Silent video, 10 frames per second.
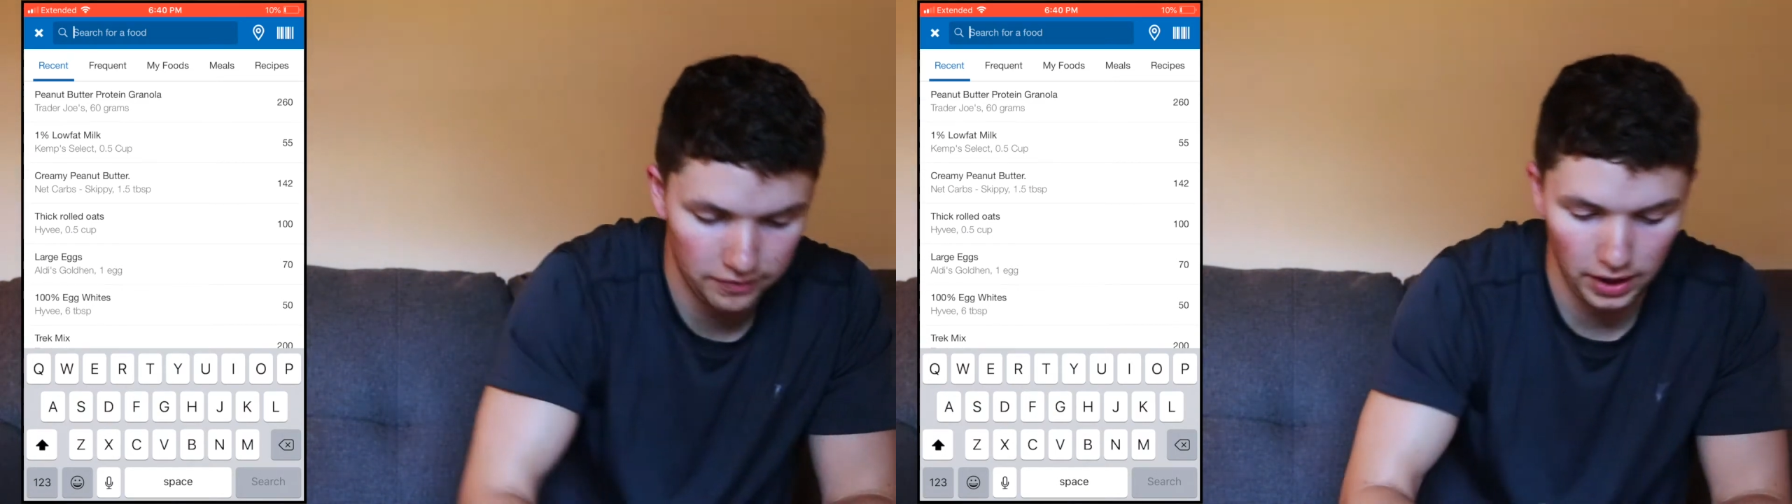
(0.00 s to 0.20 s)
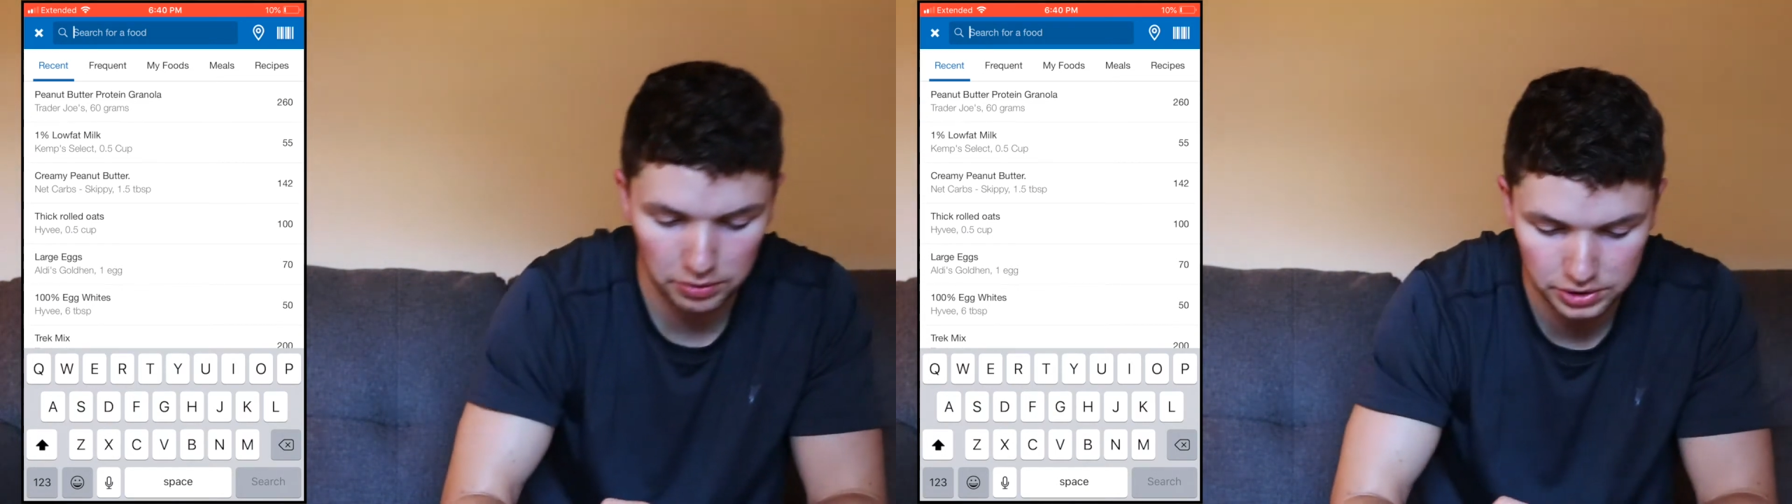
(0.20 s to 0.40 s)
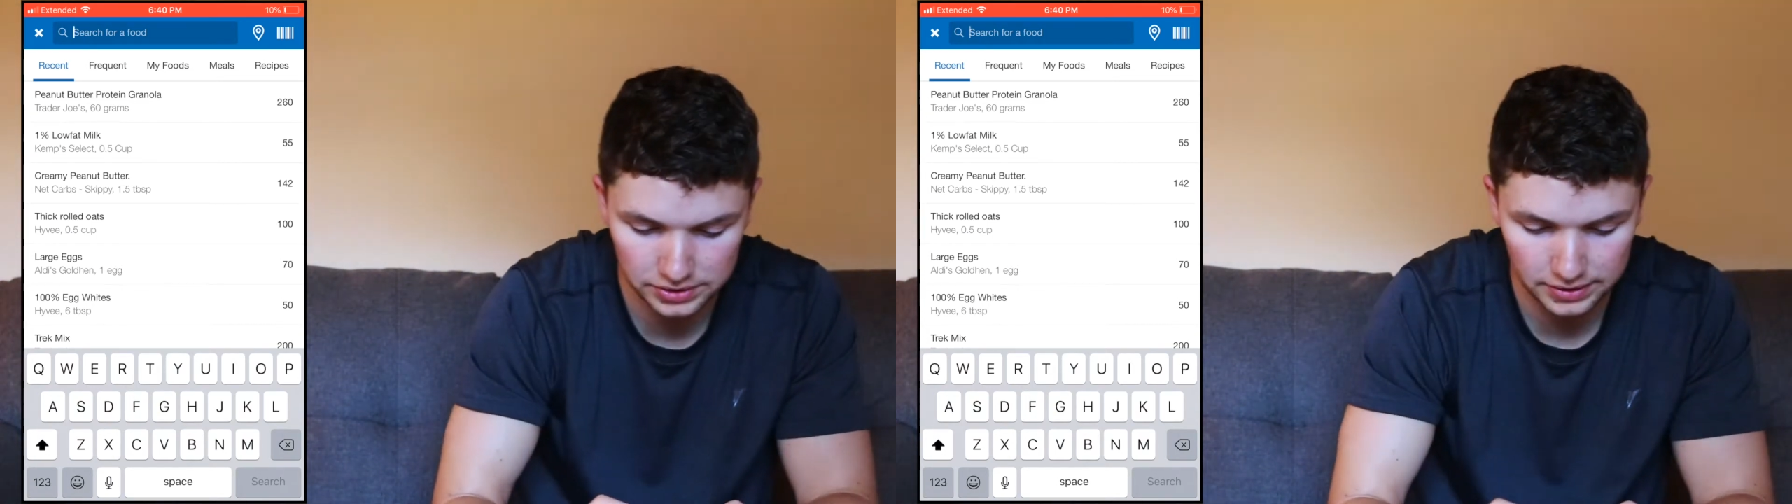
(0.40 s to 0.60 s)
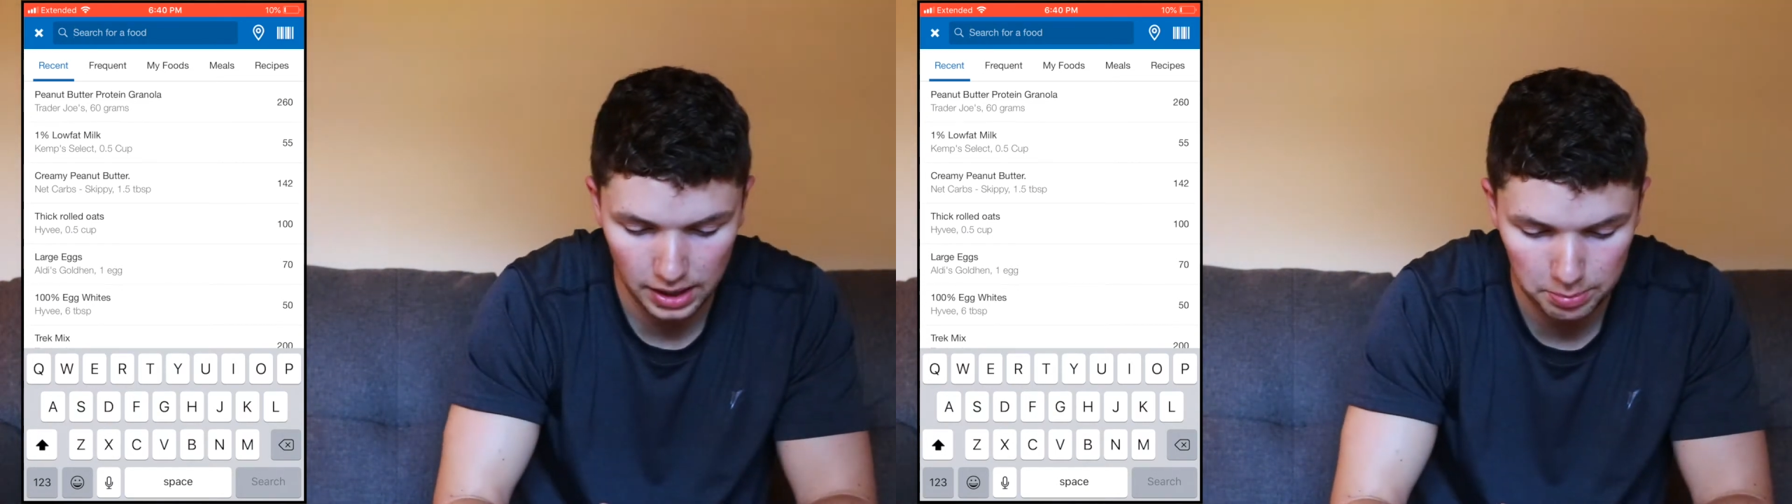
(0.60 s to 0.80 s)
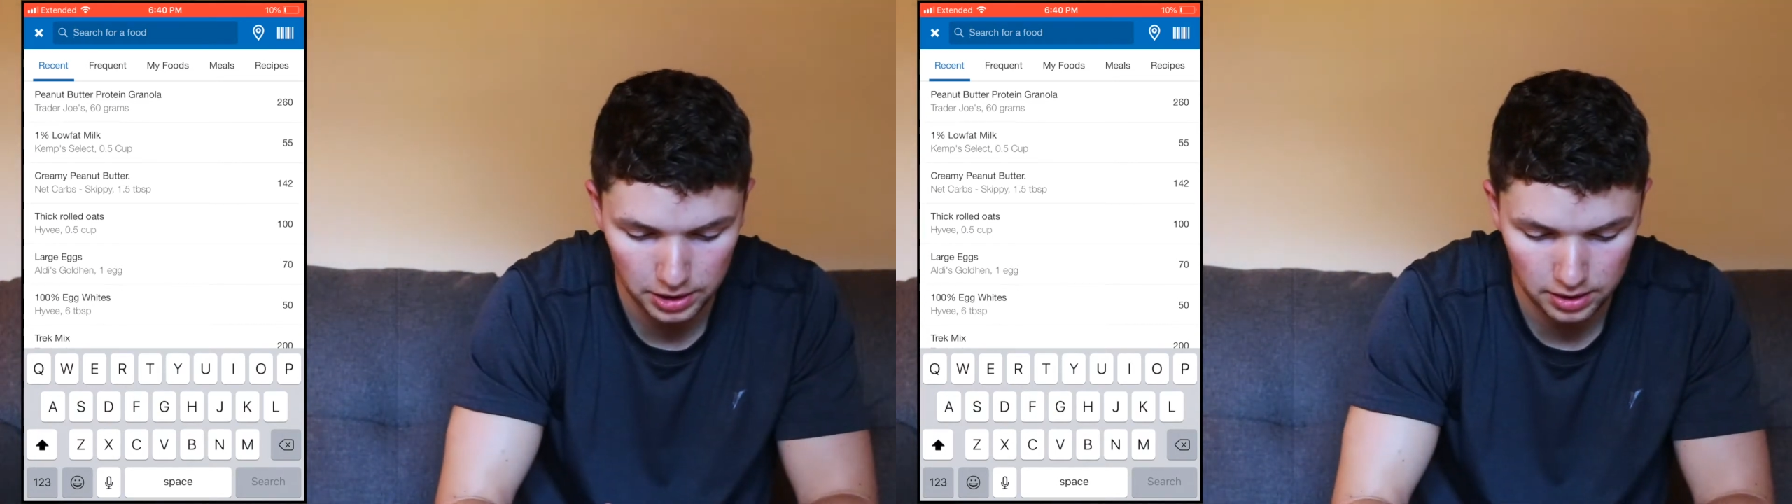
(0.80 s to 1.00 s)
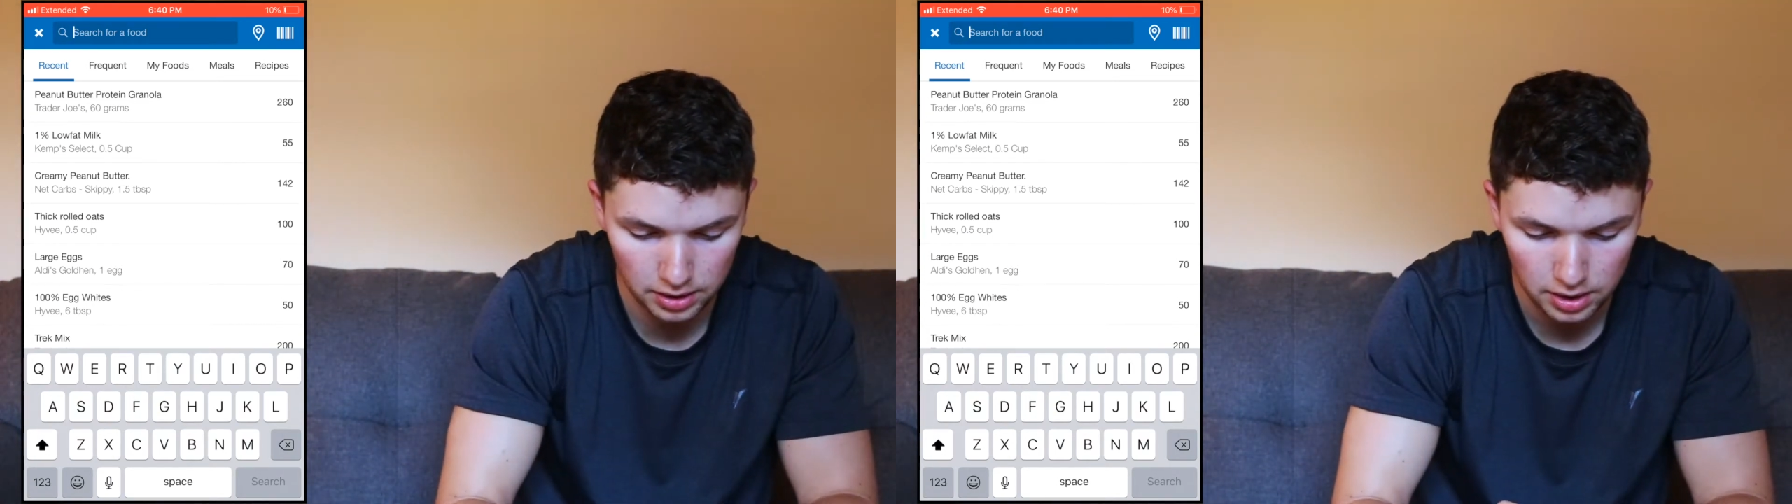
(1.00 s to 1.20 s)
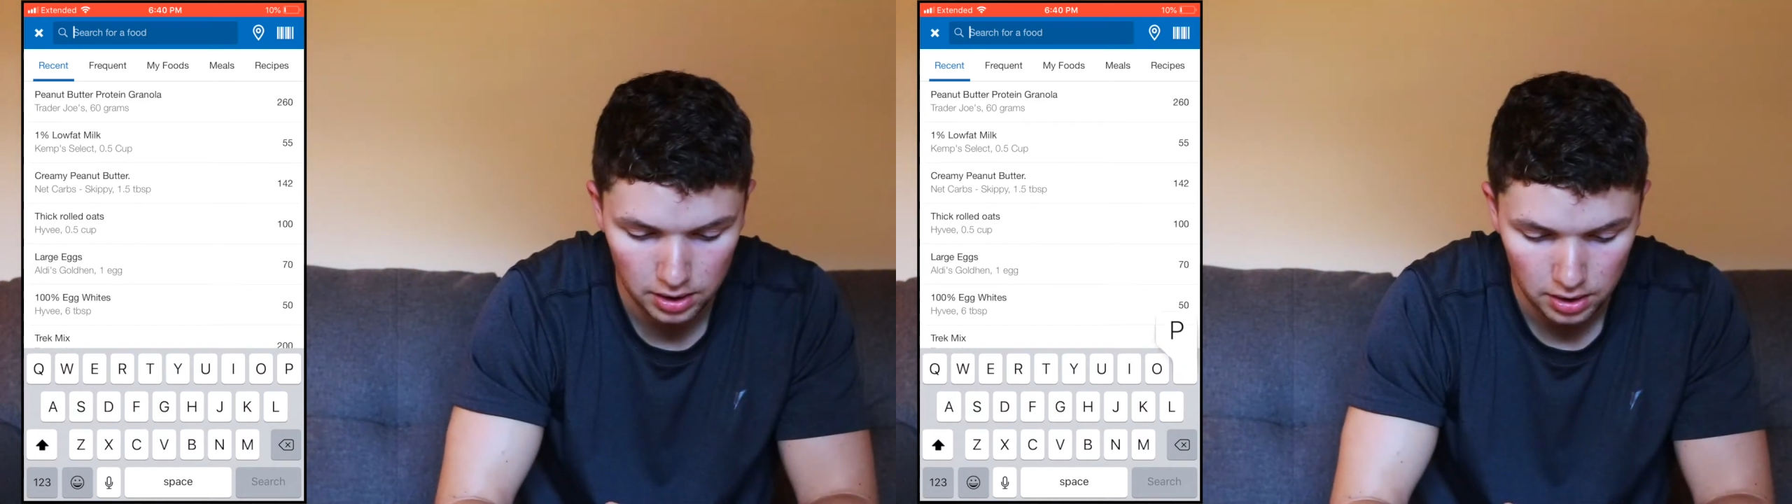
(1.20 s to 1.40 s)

If I would just type in